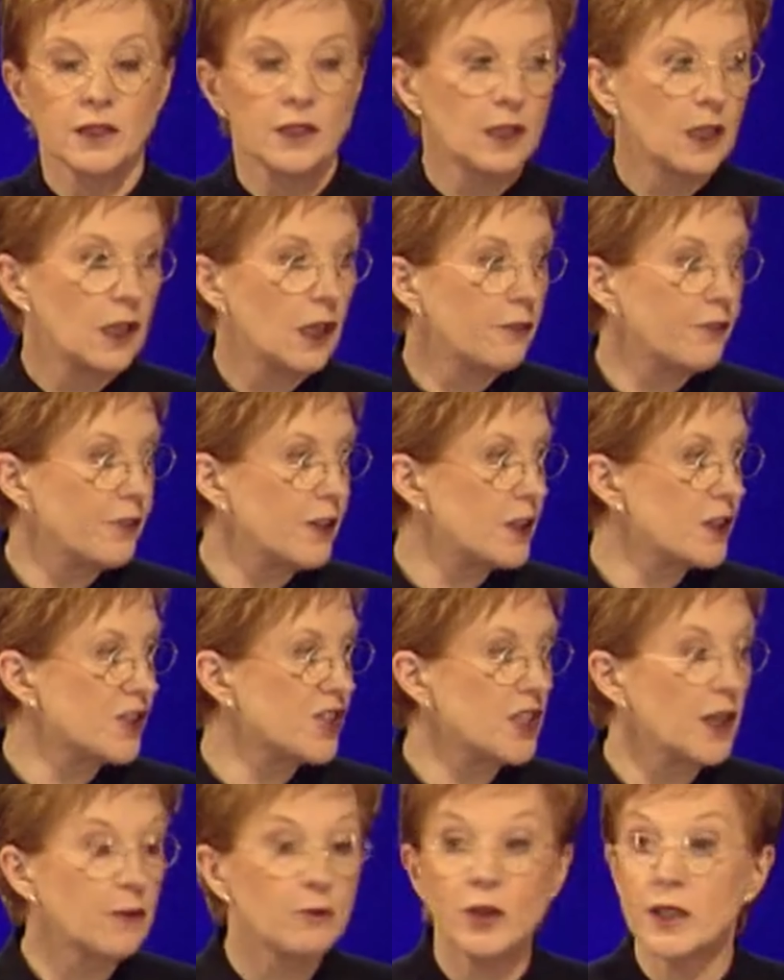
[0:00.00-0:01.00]
I fear
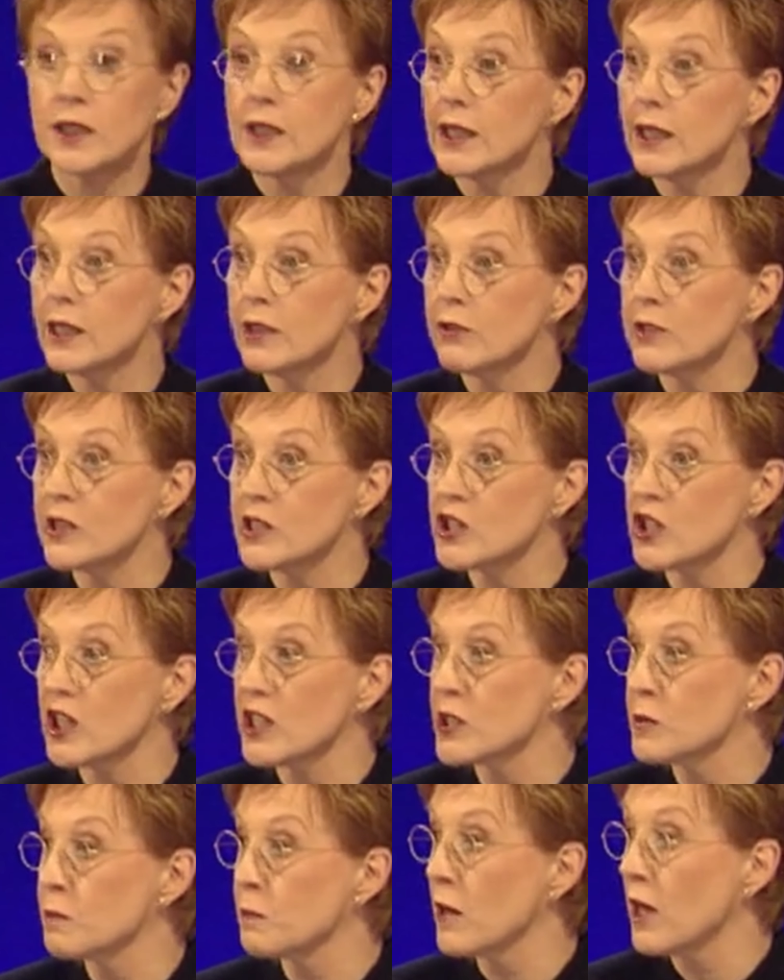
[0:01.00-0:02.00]
someone here is
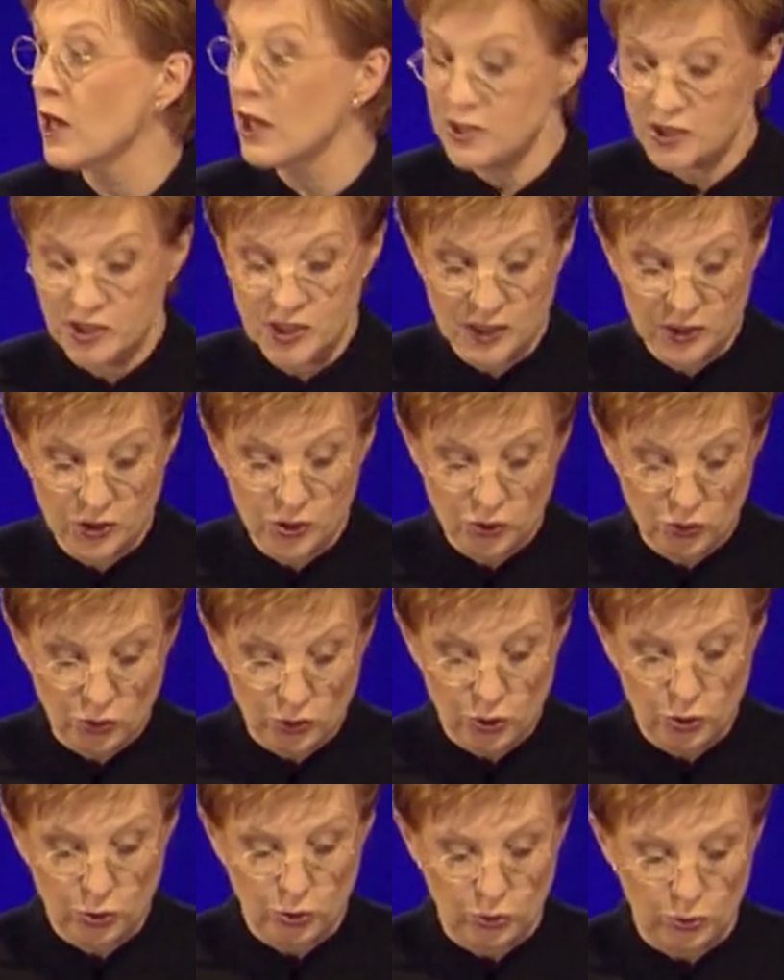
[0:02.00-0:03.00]
just passing
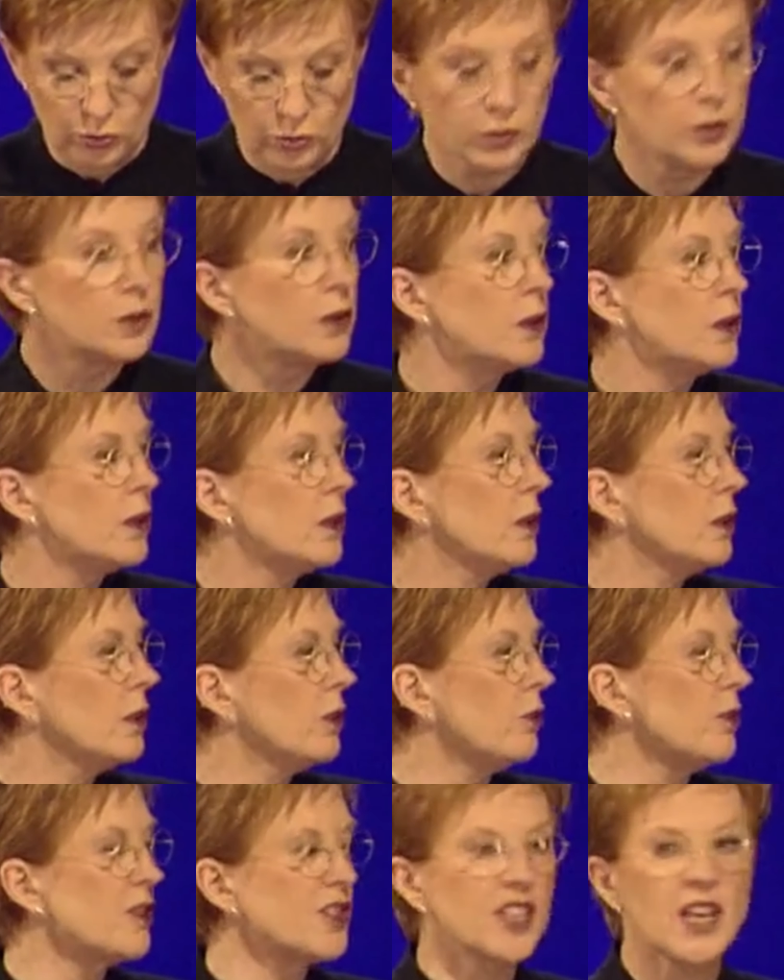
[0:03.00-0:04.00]
through.
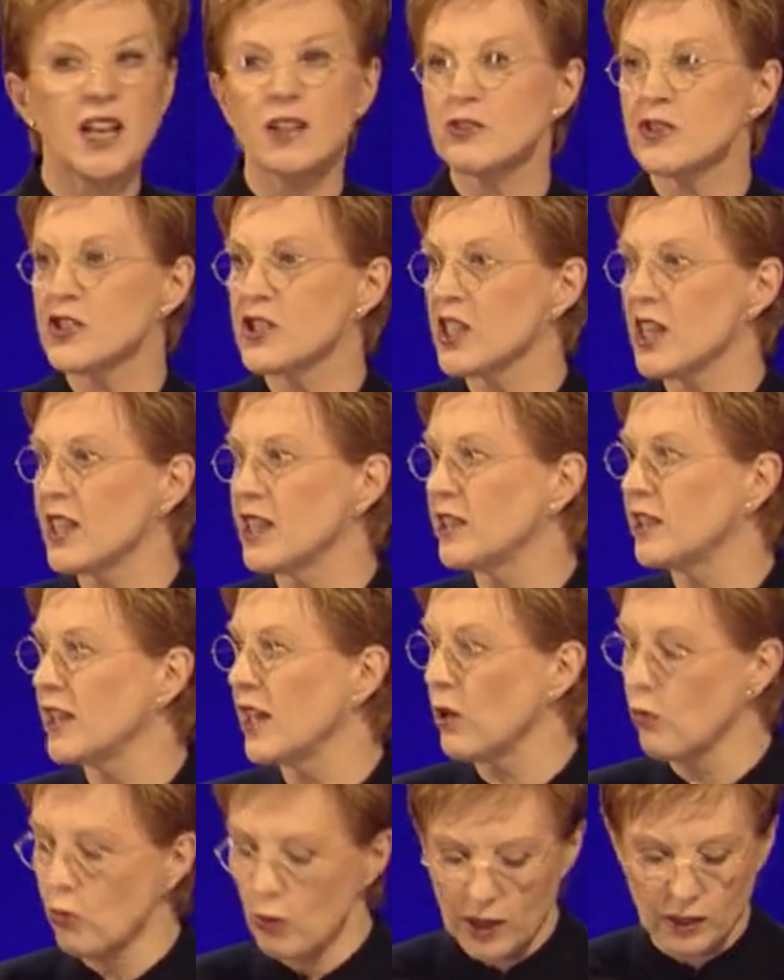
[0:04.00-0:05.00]
Who has outstayed
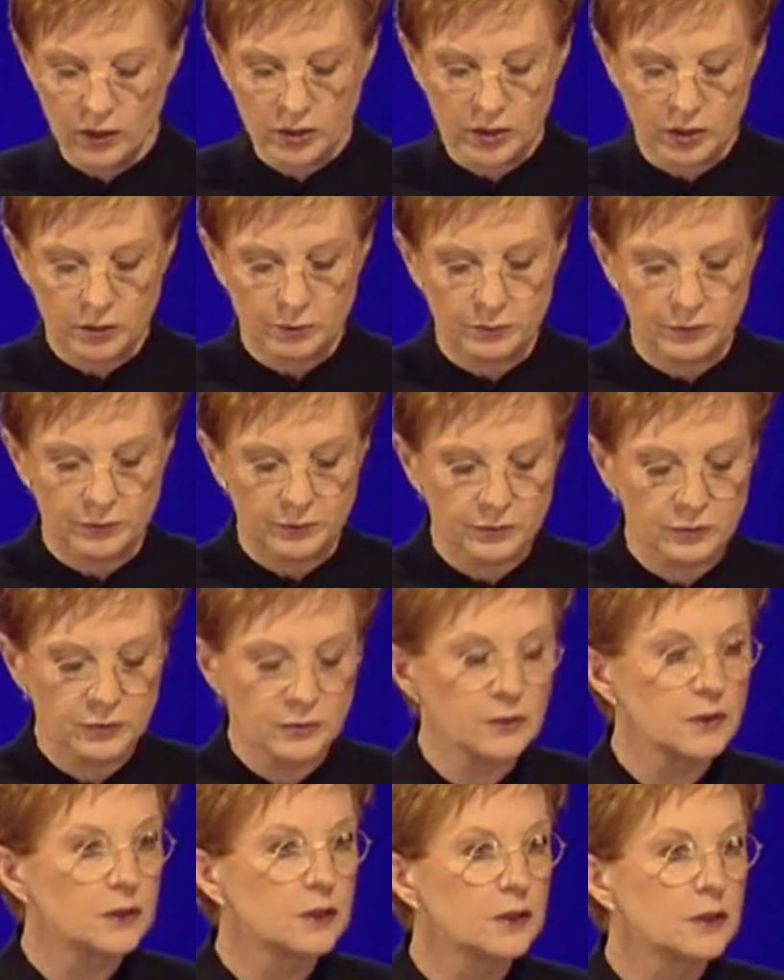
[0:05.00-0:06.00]
their welcome?
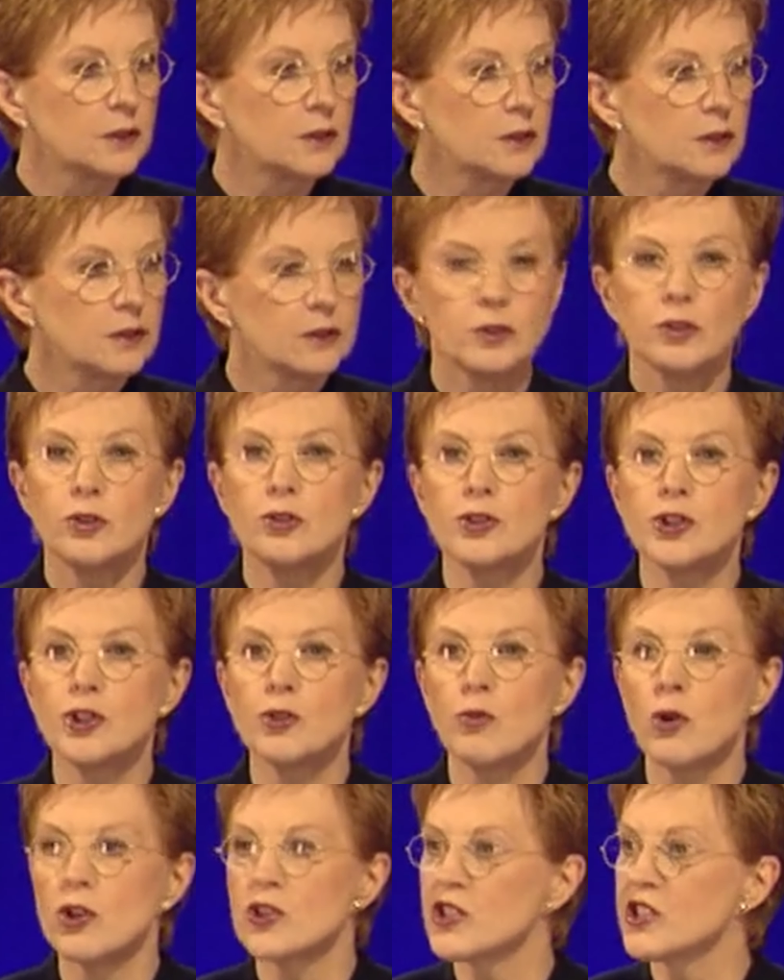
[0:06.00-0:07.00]
Who do you
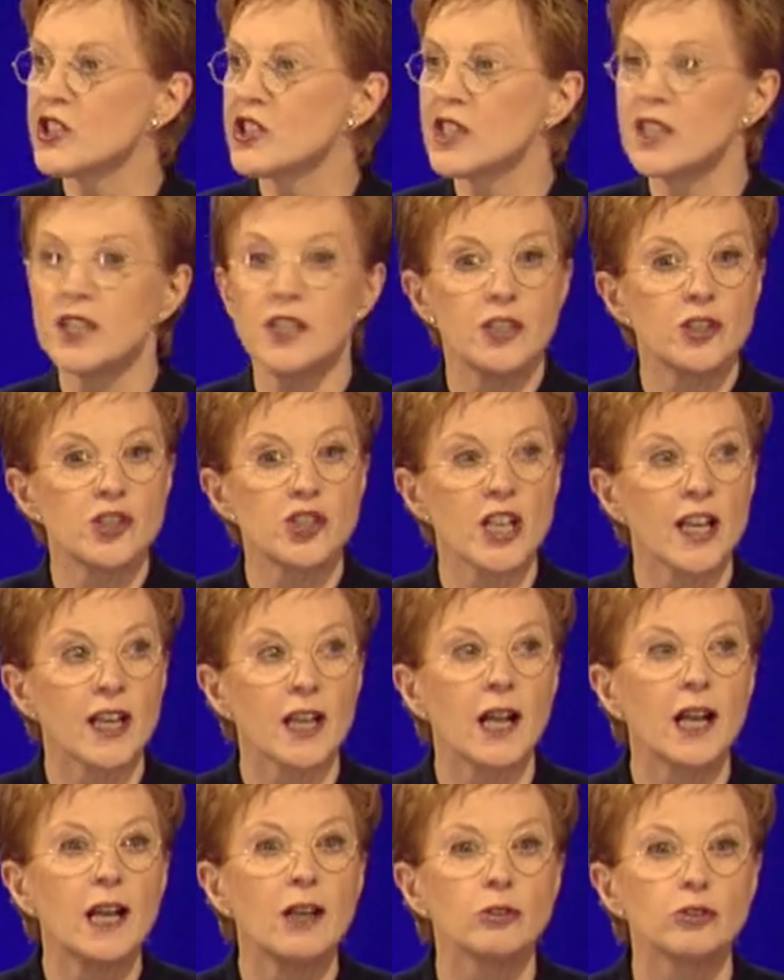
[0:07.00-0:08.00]
want to see check
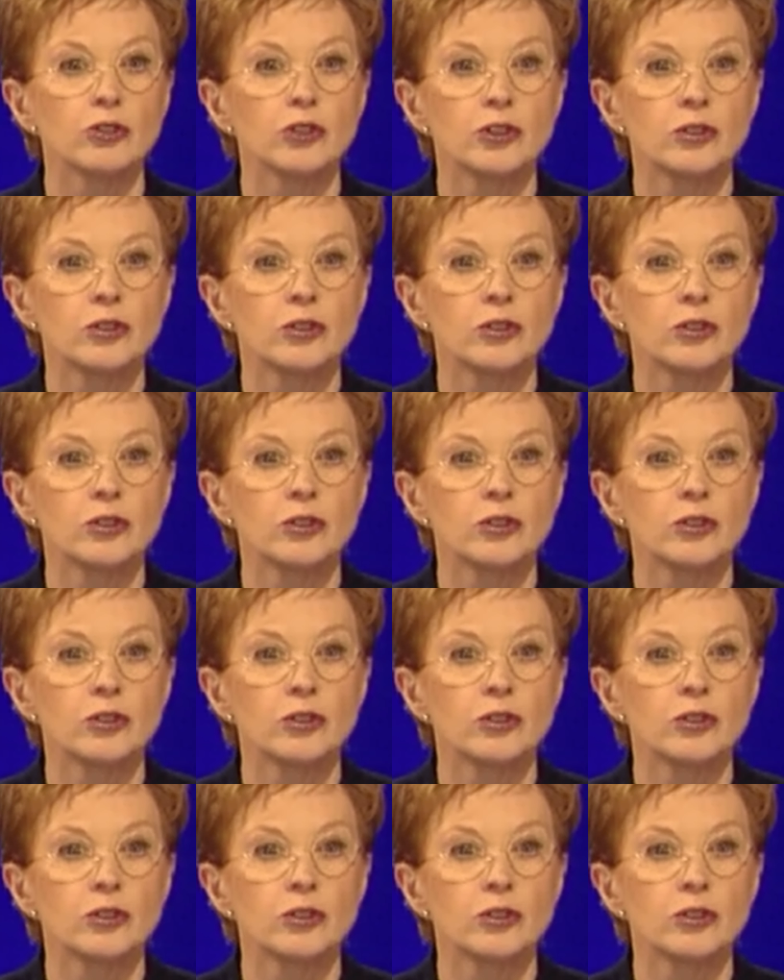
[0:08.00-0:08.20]
out?